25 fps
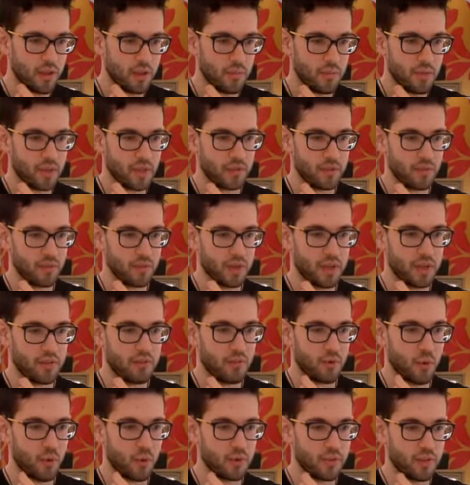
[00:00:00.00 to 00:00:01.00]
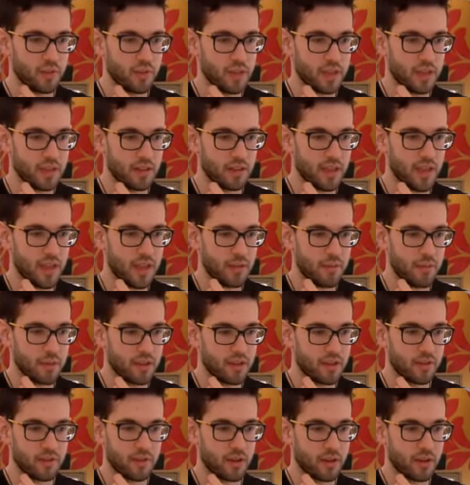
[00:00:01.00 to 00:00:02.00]
because when he votes at the end of the game,
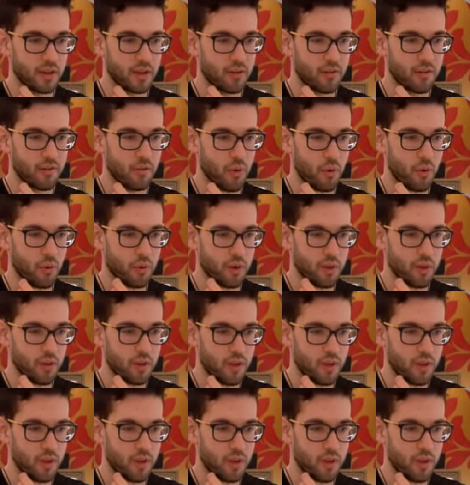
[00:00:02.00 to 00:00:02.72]
he's not going to vote